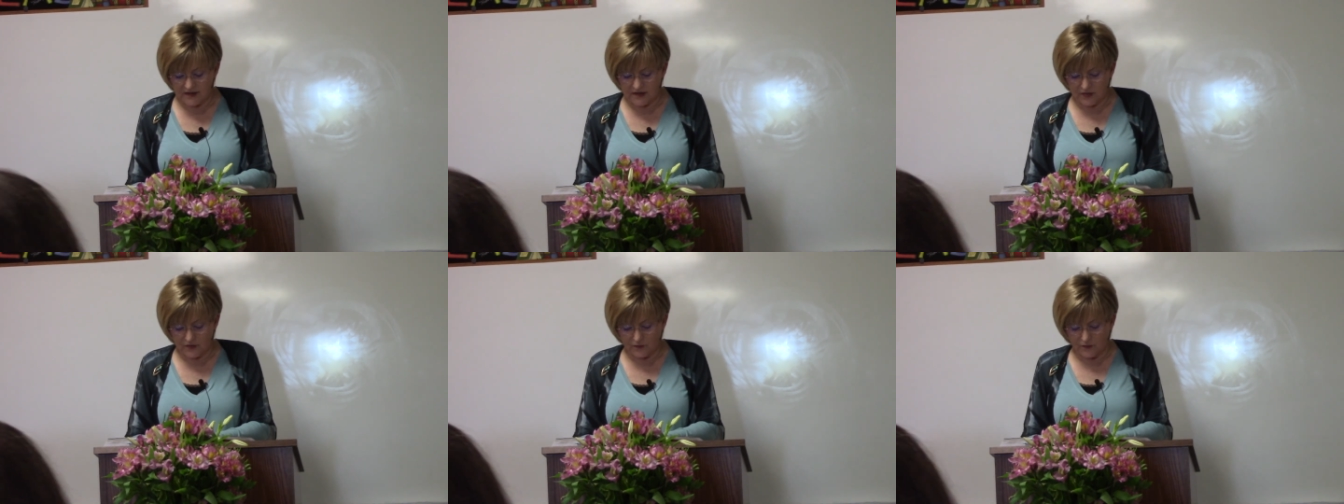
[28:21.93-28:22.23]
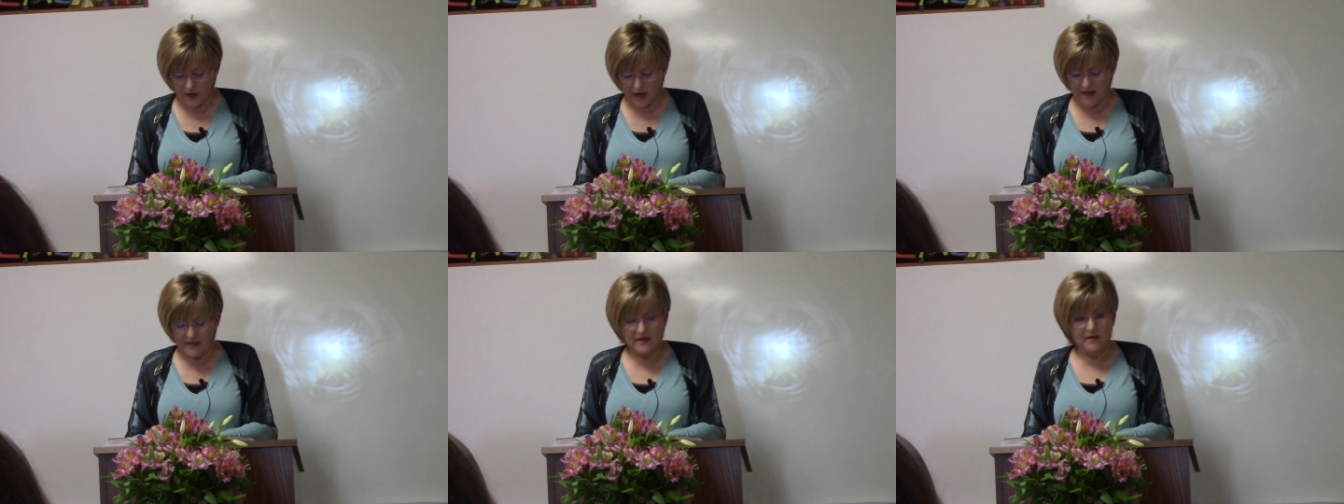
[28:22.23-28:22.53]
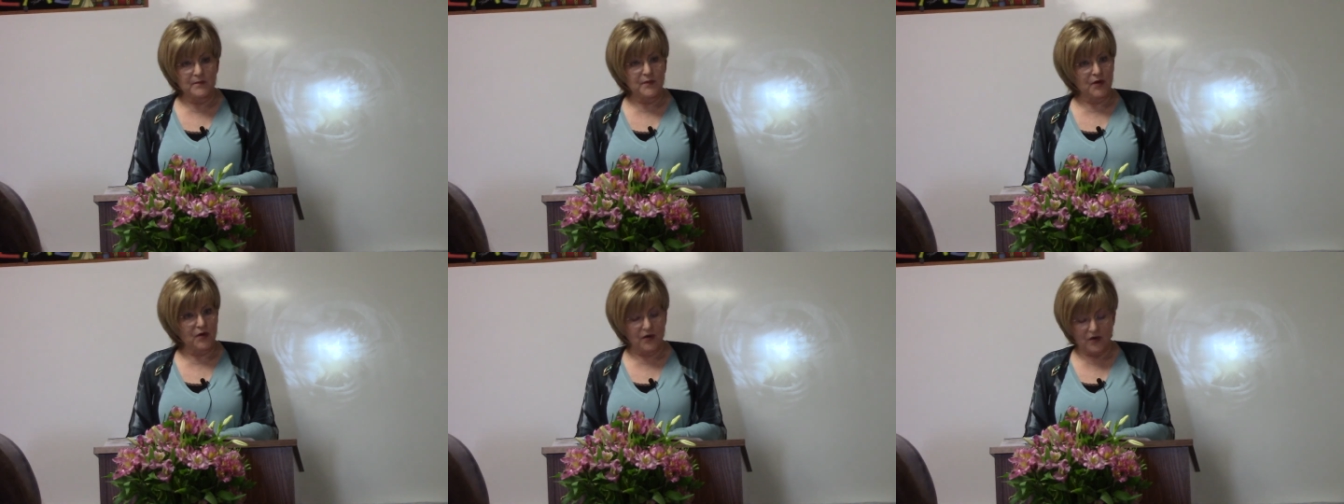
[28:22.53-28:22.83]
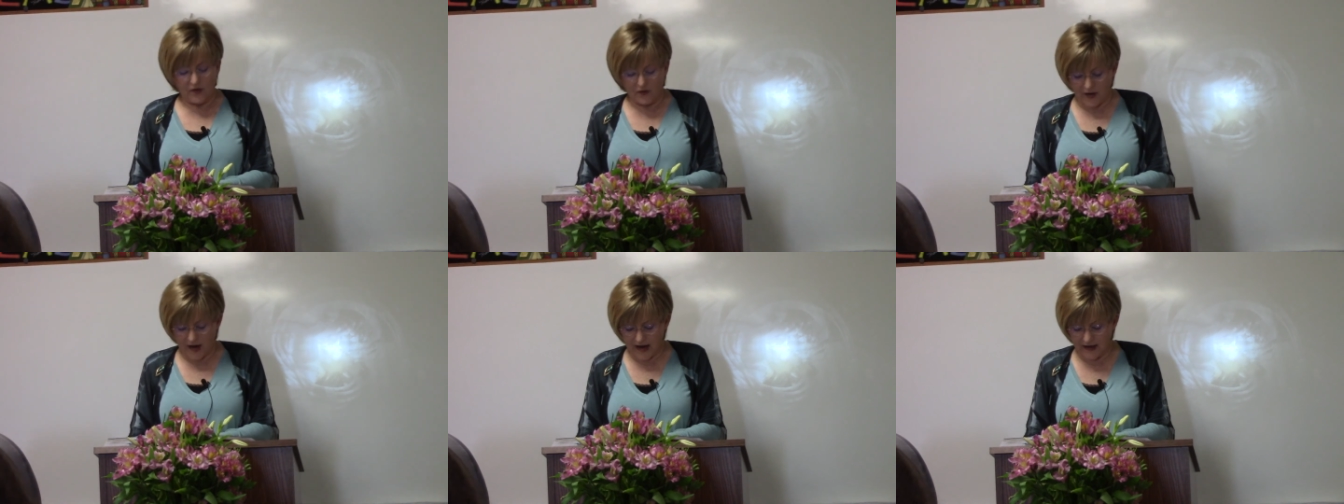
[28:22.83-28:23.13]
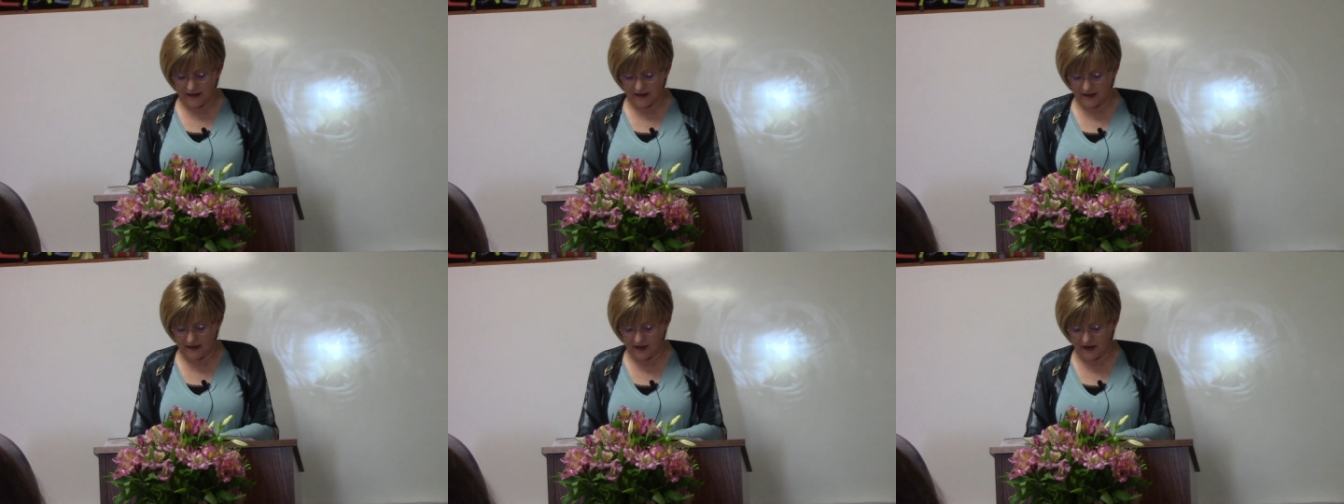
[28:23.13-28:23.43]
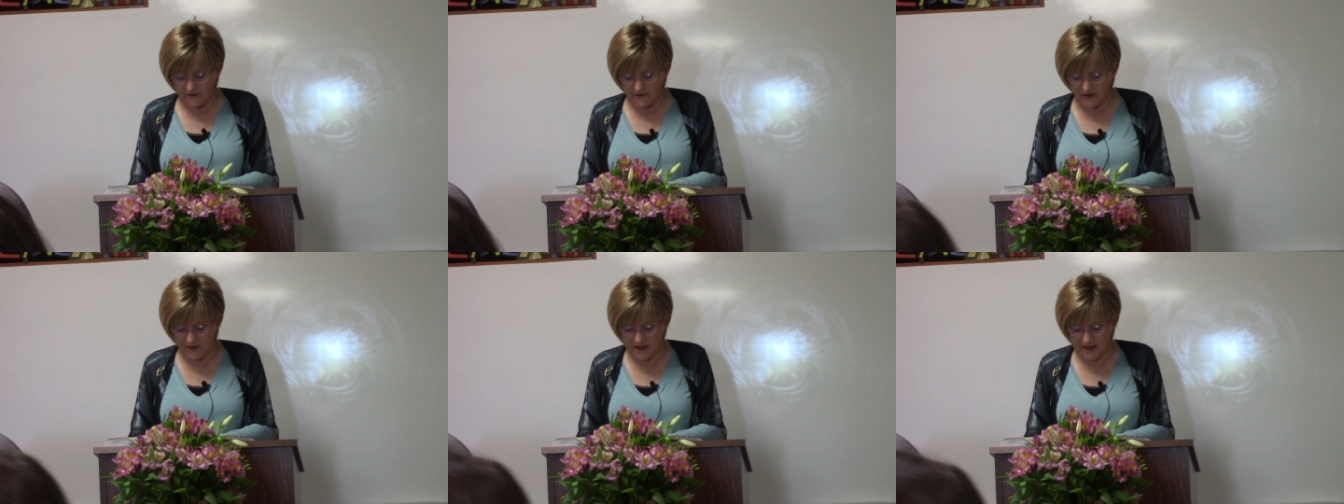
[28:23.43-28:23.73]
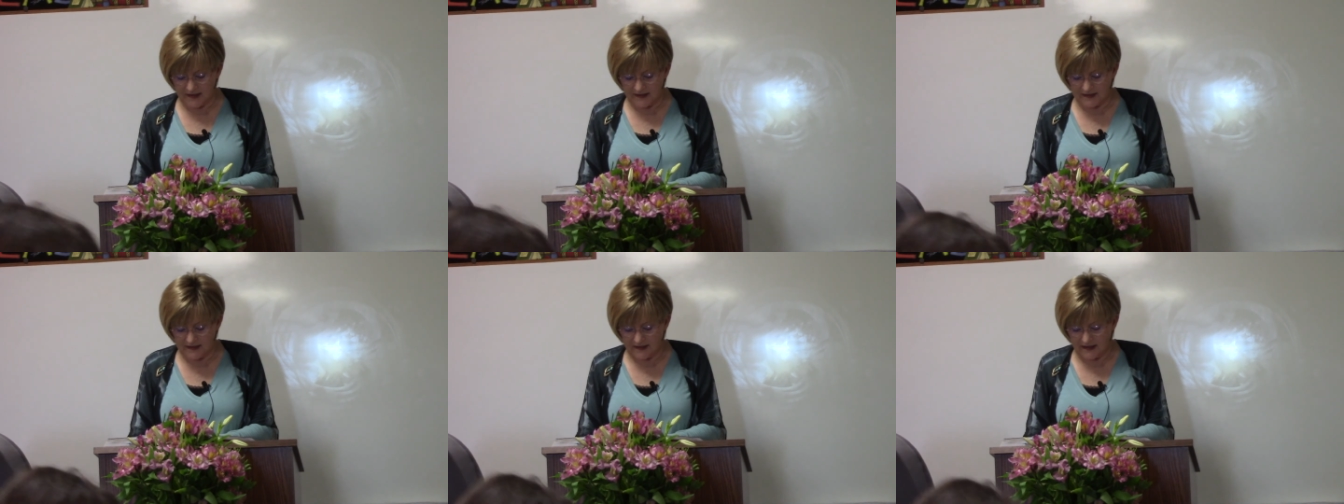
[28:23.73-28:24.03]
to run the bureaucratic
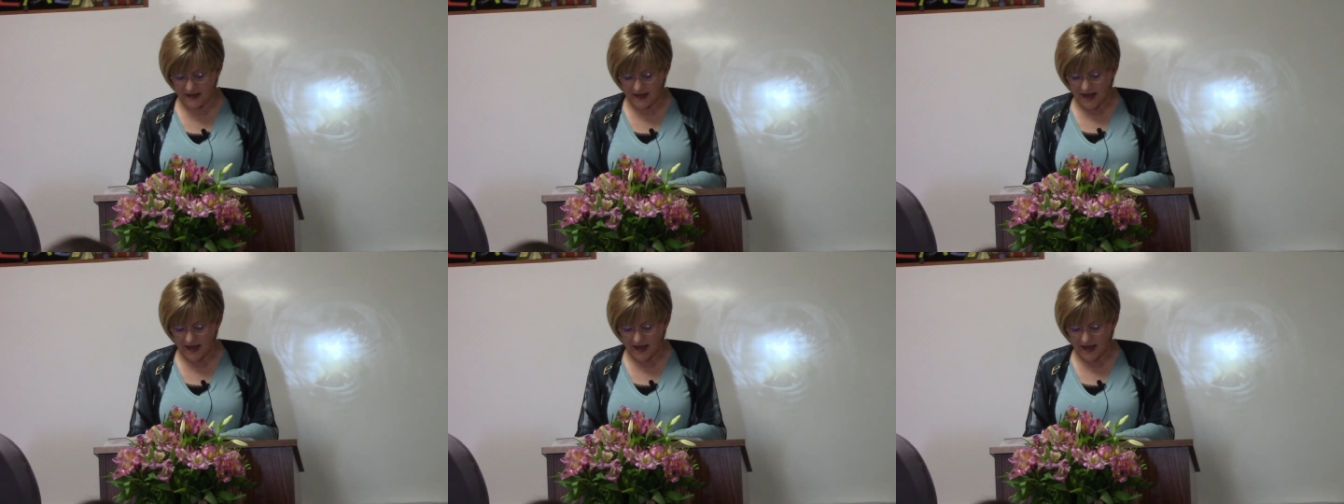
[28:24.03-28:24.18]
government,